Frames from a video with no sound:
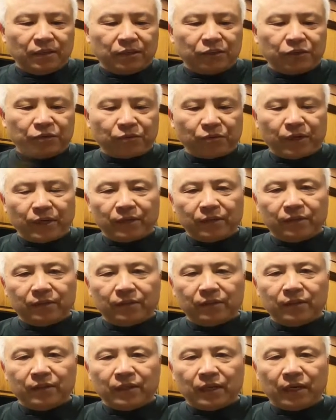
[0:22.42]
shred
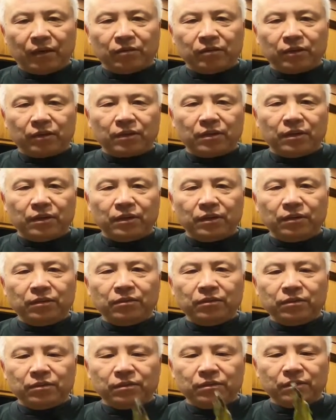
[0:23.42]
out the
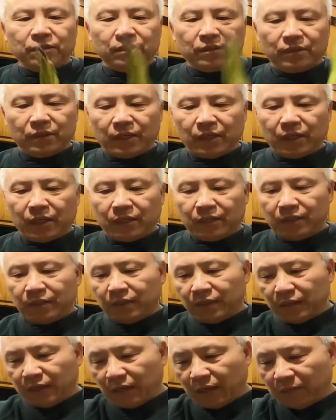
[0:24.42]
kernels, and
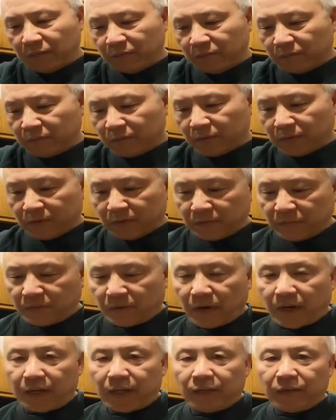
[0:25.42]
I'm gonna
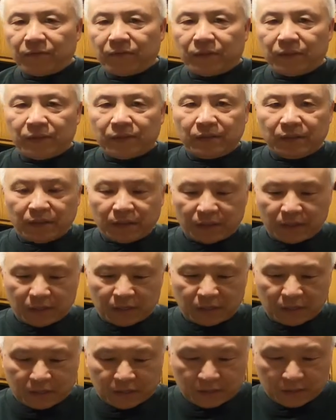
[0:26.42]
fry it with
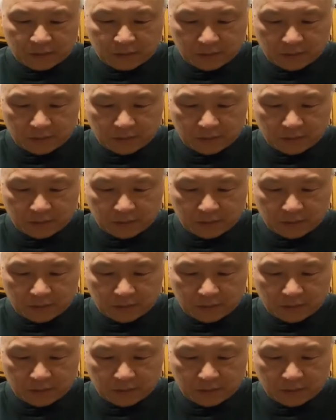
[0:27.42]
I